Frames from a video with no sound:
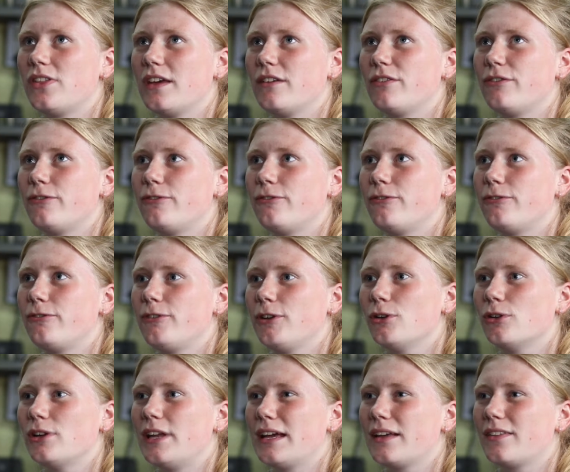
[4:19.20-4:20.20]
they
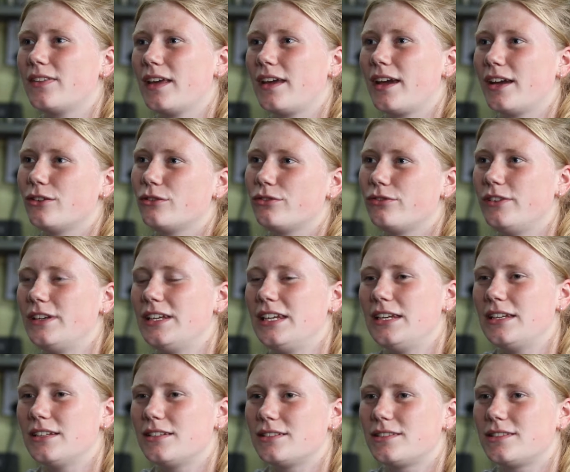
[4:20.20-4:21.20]
feel like they kind of
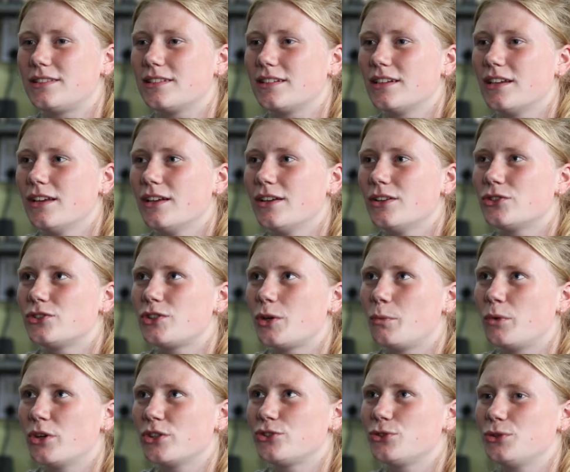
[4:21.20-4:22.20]
needed
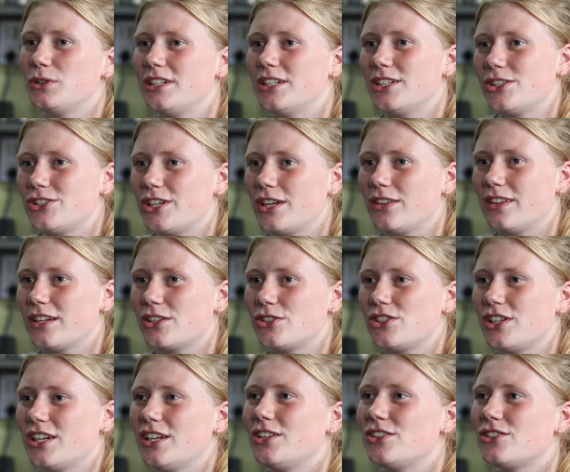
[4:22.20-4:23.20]
someone to initiate that
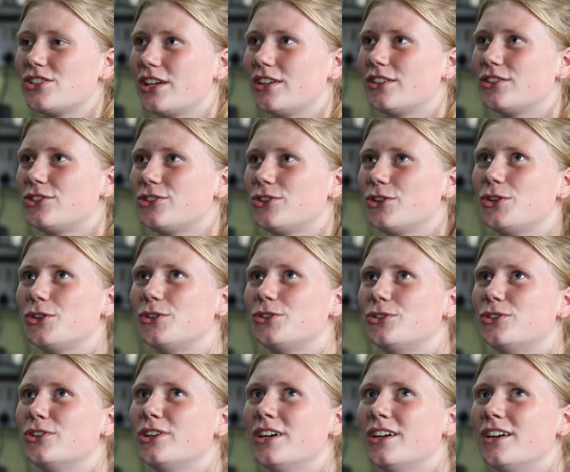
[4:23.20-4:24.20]
change. And so